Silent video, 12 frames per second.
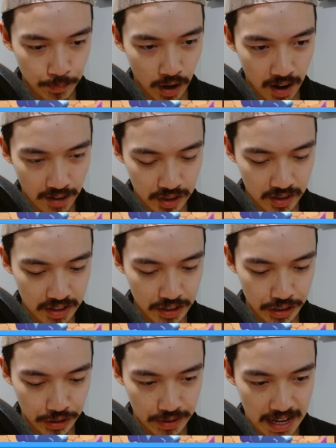Obviously,
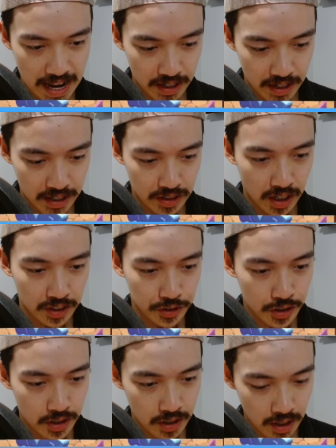you know, he had his
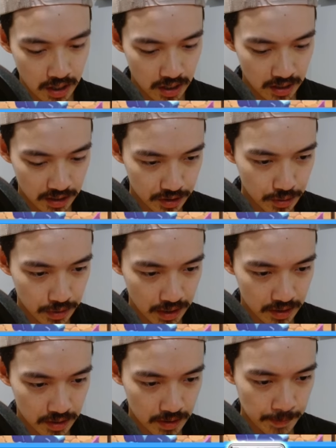Hunter. Let's do
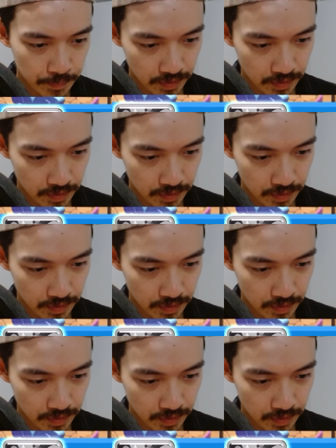this.